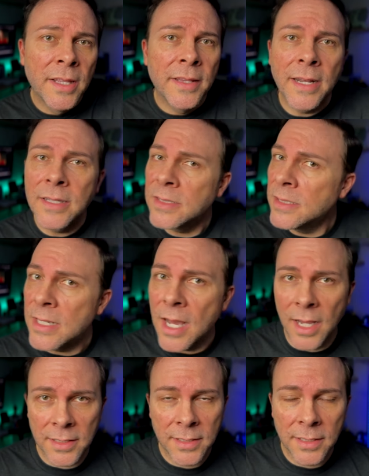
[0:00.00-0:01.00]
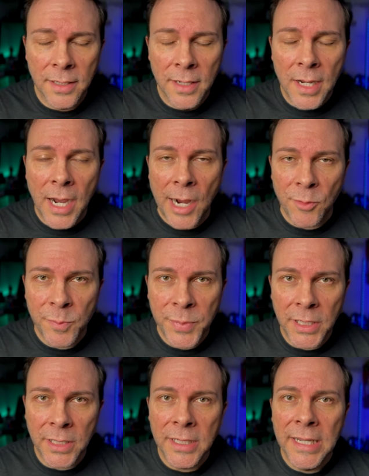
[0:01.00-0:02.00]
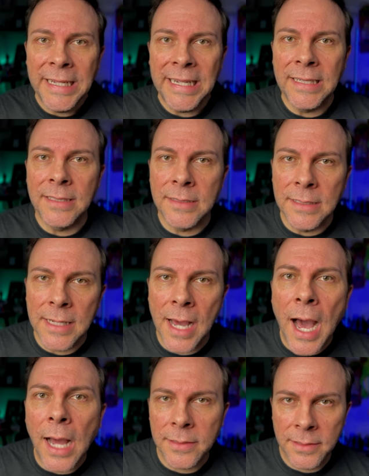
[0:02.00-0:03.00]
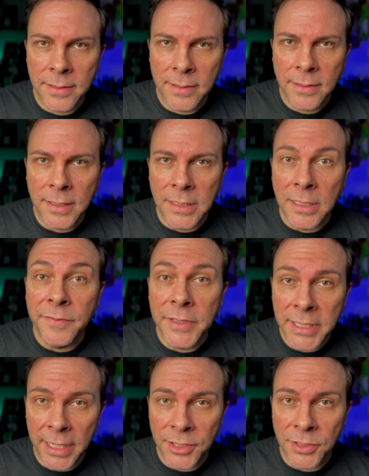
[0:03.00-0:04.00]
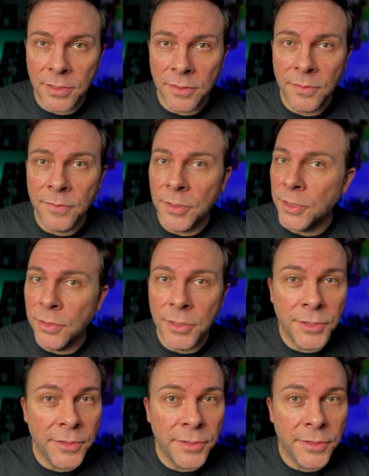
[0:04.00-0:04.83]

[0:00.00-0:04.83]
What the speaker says: that is not, I repeat, it is not an invitation for you to do the